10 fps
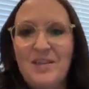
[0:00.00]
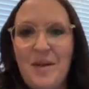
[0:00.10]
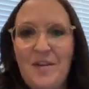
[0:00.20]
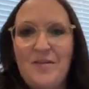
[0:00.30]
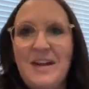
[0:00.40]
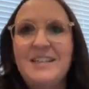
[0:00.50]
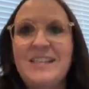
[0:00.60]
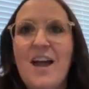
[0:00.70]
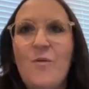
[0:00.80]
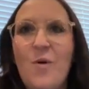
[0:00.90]
So my
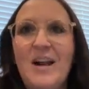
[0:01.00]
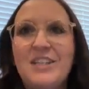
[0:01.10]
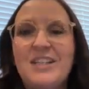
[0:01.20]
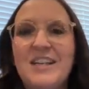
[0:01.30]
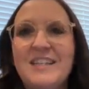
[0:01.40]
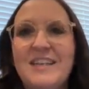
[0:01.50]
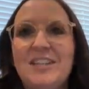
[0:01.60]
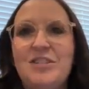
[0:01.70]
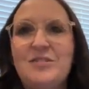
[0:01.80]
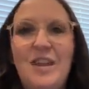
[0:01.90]
friends that watch this
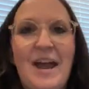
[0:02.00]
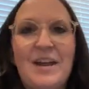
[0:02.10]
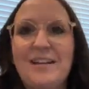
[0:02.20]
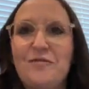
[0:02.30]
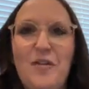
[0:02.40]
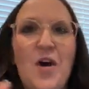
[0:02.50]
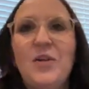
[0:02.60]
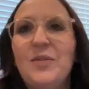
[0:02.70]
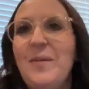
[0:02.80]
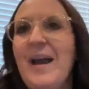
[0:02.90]
and like
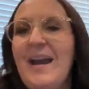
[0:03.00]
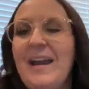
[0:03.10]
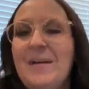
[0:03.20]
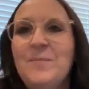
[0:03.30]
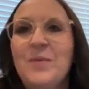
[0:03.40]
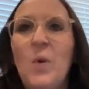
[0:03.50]
follow my